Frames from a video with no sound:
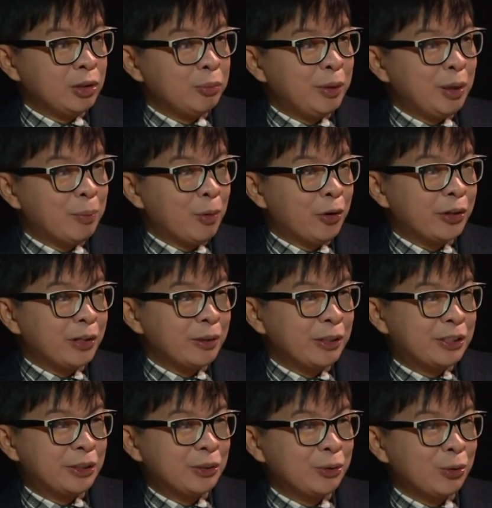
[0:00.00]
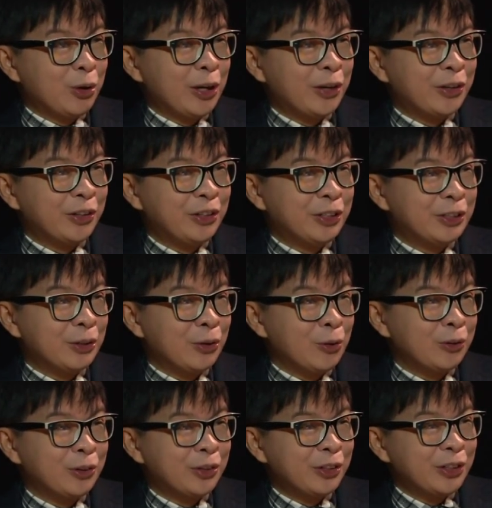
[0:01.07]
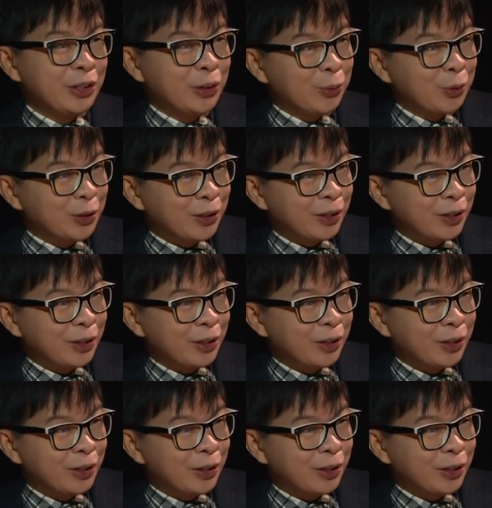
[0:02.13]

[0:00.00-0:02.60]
Then that would be immoral. That's a 200 years old tree. Then you